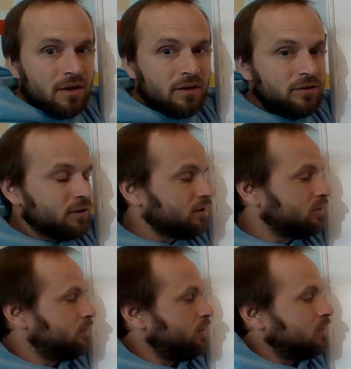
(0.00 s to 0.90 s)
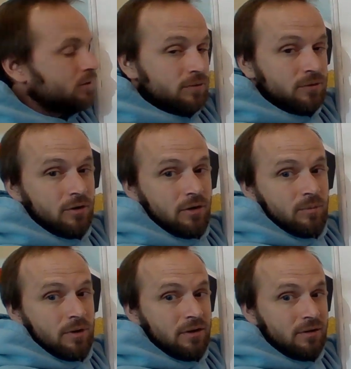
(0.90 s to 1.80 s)
is to convert
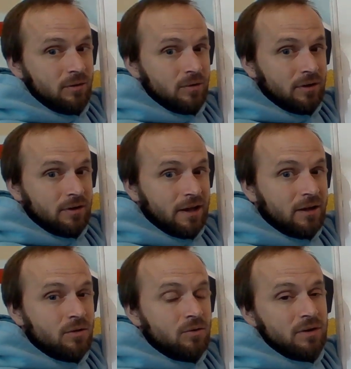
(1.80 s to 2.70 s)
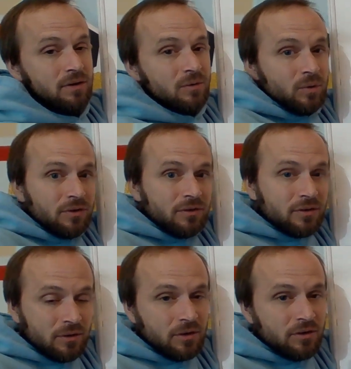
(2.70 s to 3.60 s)
from an angle written with
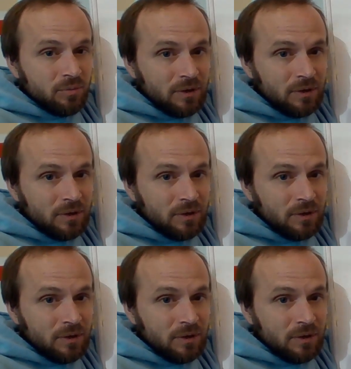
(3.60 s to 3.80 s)
degrees,